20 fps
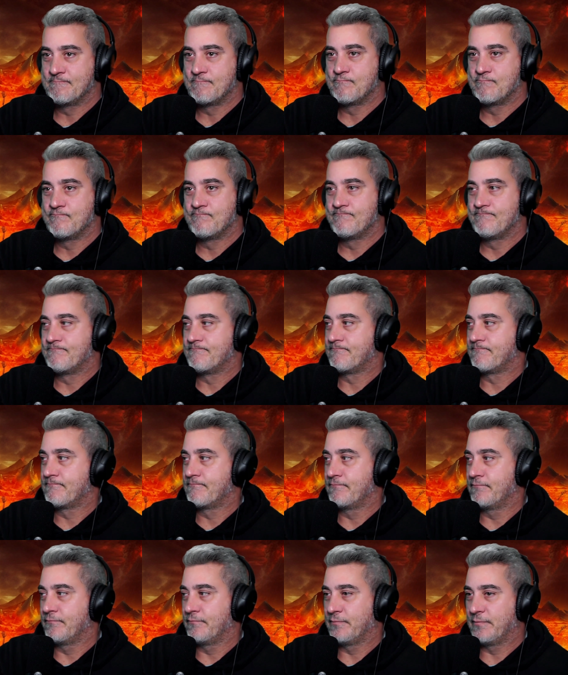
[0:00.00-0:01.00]

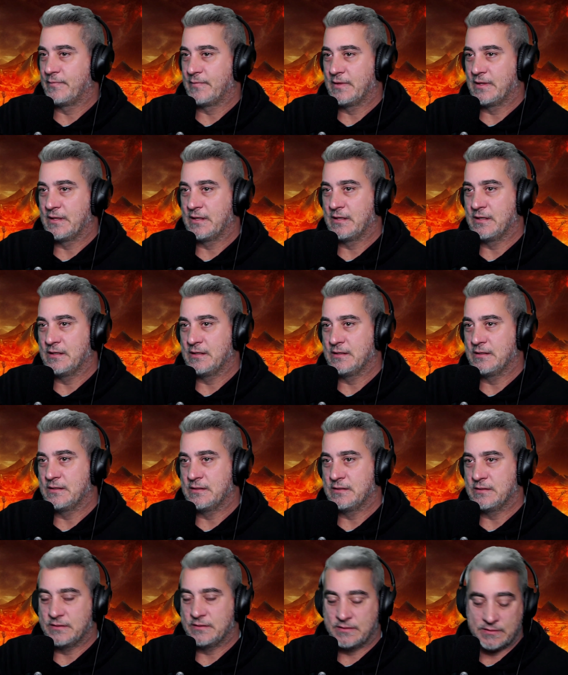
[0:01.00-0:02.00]

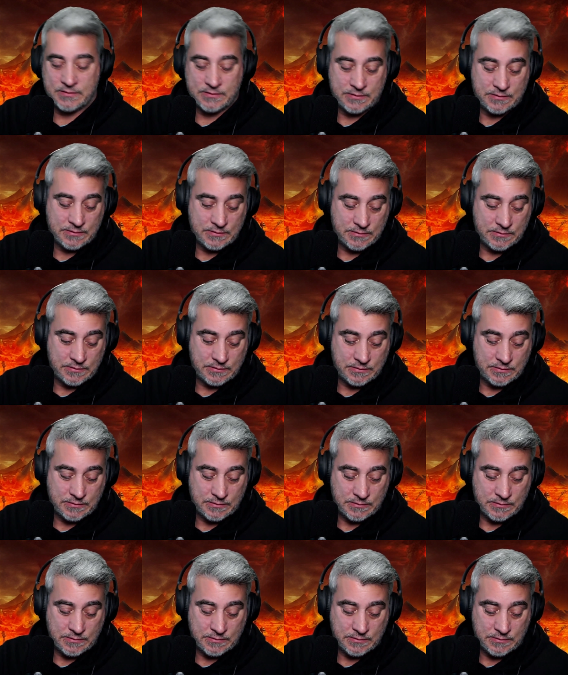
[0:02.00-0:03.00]

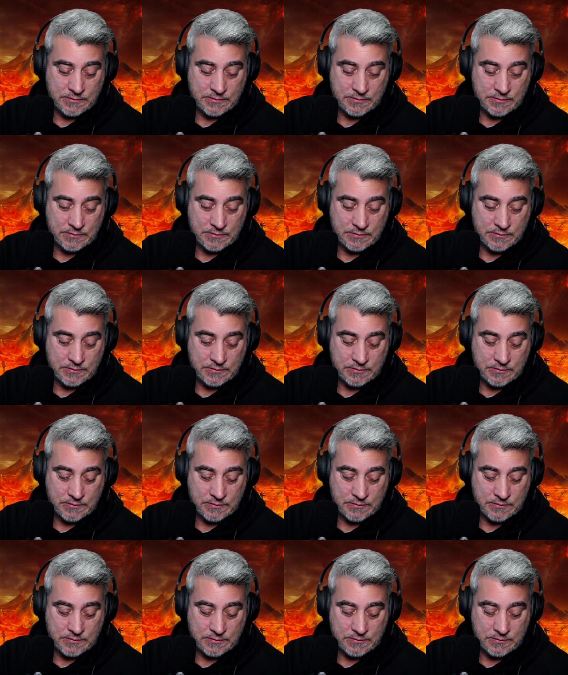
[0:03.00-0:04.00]

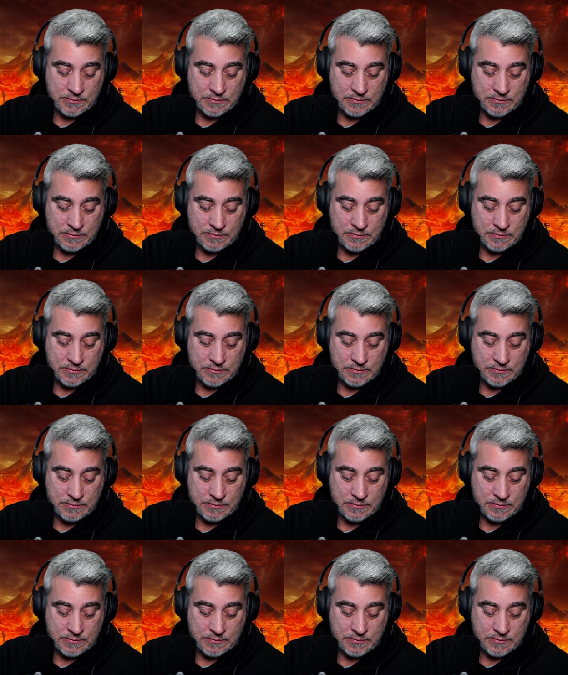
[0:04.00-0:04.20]
No one is speaking in this clip.